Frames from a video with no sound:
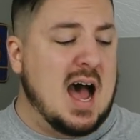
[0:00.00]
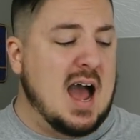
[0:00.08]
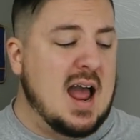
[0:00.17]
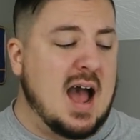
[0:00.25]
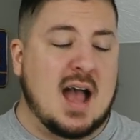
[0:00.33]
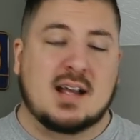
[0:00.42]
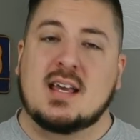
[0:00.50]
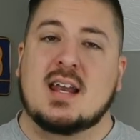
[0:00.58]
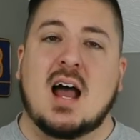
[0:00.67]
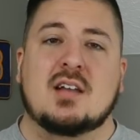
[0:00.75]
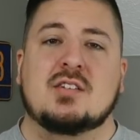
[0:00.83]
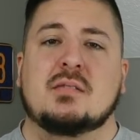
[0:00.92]
I, I
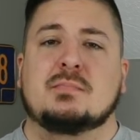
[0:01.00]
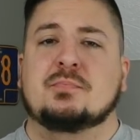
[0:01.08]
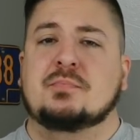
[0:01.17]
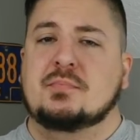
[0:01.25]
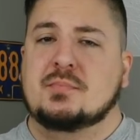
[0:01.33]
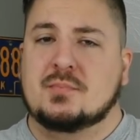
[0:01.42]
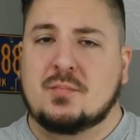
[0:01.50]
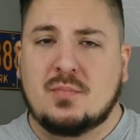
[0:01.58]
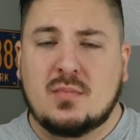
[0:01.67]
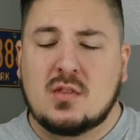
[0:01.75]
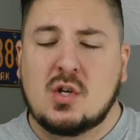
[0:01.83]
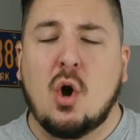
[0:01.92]
cannot
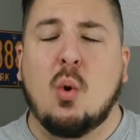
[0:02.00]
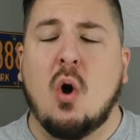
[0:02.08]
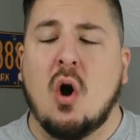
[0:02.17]
go